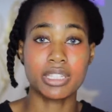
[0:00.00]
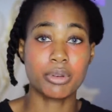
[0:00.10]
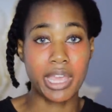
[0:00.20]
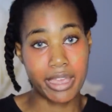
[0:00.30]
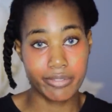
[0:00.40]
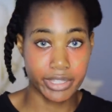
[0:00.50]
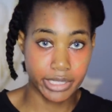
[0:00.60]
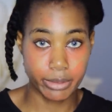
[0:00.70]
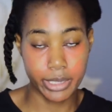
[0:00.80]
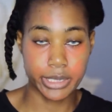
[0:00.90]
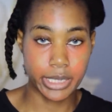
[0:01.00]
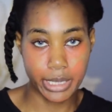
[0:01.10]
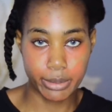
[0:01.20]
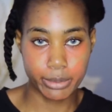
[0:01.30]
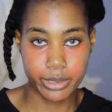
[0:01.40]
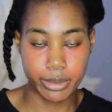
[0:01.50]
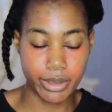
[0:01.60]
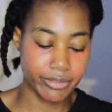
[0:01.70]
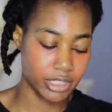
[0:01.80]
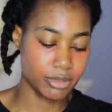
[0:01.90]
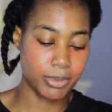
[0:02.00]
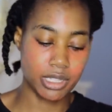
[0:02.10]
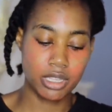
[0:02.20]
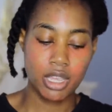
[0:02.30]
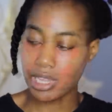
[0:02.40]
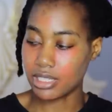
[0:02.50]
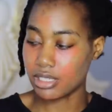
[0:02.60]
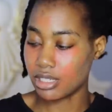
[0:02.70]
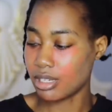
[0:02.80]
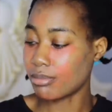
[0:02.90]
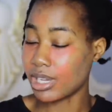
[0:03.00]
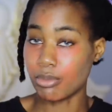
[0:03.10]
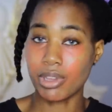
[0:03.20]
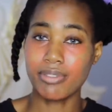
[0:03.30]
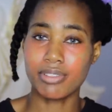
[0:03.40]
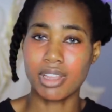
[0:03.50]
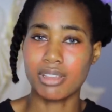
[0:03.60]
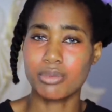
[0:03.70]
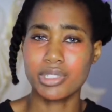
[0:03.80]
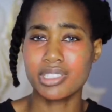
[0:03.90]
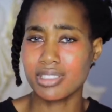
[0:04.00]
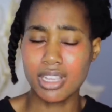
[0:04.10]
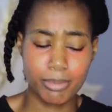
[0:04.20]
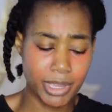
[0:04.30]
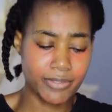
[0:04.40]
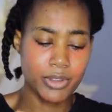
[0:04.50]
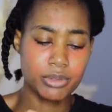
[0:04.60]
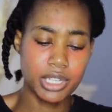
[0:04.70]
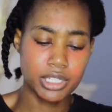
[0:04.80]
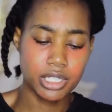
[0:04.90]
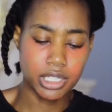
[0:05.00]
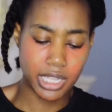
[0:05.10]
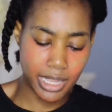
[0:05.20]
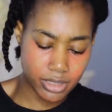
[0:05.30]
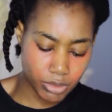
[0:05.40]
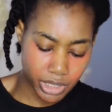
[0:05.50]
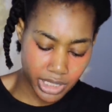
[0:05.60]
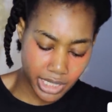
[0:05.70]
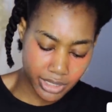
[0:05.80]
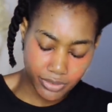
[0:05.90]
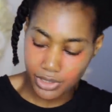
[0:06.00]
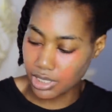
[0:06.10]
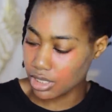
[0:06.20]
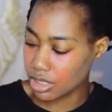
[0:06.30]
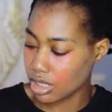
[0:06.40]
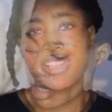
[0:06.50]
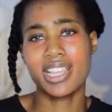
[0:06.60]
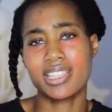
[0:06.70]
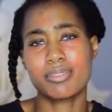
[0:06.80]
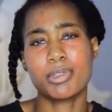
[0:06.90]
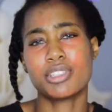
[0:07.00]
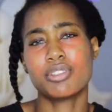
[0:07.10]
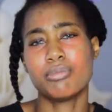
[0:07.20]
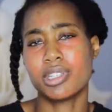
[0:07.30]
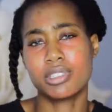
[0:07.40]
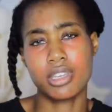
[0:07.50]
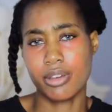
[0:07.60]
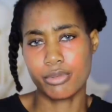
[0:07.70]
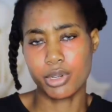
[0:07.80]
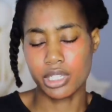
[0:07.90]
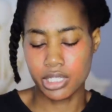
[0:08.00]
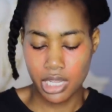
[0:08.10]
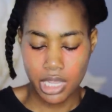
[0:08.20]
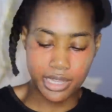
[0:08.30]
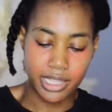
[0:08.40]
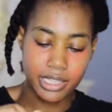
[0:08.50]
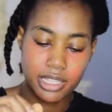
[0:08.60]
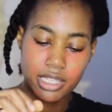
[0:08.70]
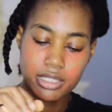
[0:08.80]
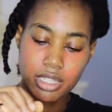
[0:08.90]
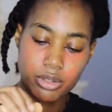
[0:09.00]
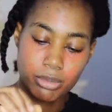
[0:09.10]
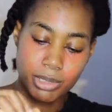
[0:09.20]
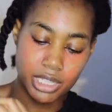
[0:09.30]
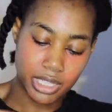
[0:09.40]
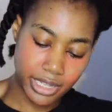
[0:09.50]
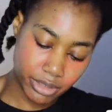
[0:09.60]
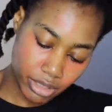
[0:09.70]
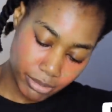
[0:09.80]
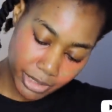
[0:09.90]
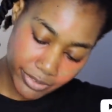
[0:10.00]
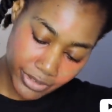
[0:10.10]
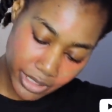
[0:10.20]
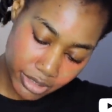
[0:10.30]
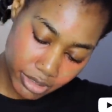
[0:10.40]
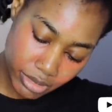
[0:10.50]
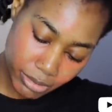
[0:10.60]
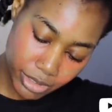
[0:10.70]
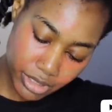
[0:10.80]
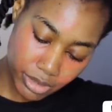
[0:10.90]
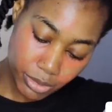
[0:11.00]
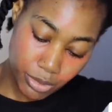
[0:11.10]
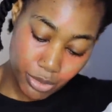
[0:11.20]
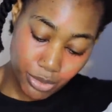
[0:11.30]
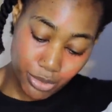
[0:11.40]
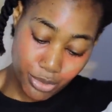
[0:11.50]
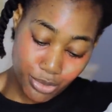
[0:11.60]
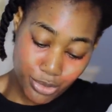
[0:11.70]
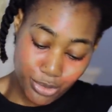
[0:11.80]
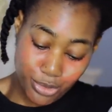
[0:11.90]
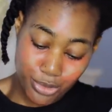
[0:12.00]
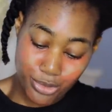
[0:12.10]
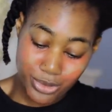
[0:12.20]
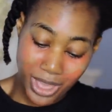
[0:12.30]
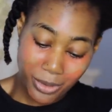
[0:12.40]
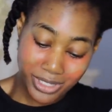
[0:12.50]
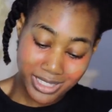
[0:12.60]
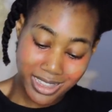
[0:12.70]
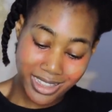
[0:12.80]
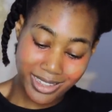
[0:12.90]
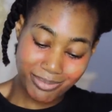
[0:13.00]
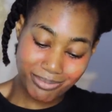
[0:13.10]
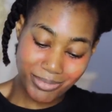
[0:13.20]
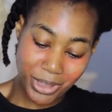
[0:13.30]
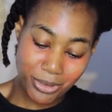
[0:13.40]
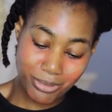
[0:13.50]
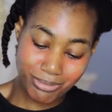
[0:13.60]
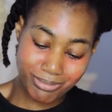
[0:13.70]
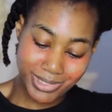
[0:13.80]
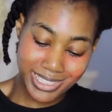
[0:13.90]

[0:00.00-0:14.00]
but I don't have any right now, so I've just been managing my Revlon, which is not a bad foundation. It has a really nice finish. I feel like it's a bit too much coverage. I like things that are a bit lighter on my face, so I'm just gonna, ooh, that was a lot. Oh,